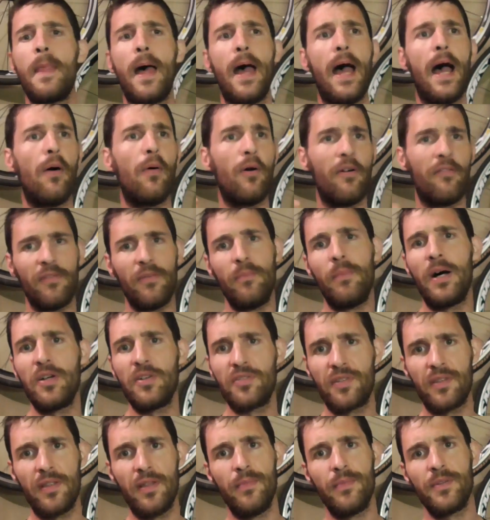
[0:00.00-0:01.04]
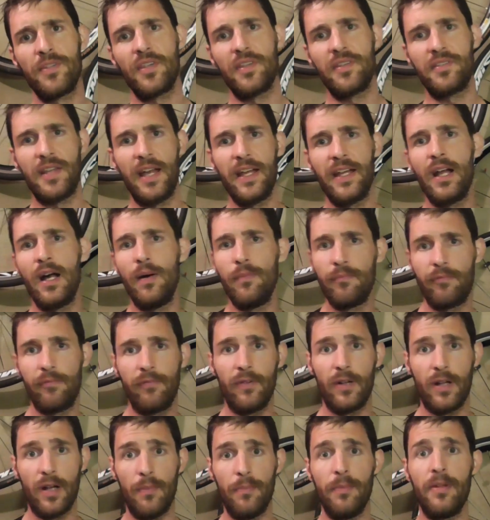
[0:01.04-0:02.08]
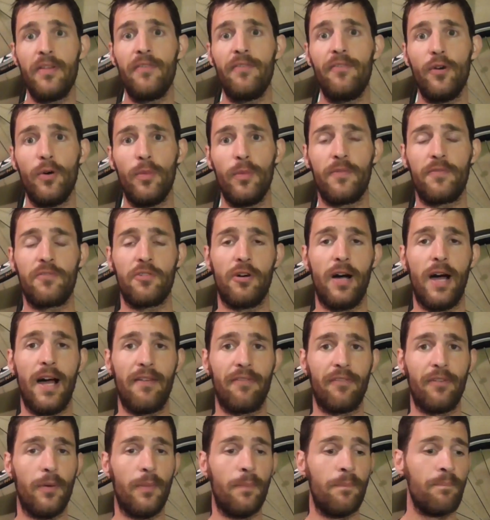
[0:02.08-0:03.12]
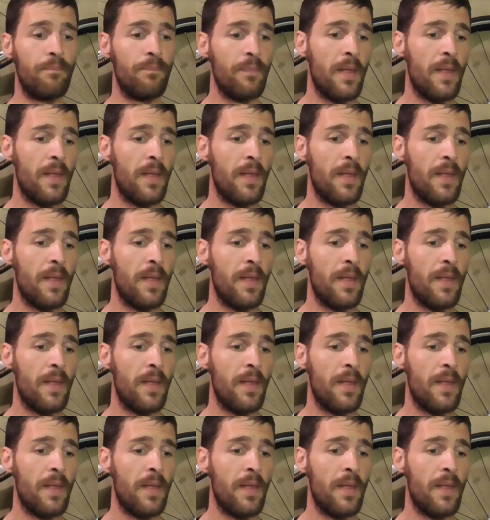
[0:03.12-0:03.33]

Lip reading: However, most of them, as I say, come in the form of triathlon.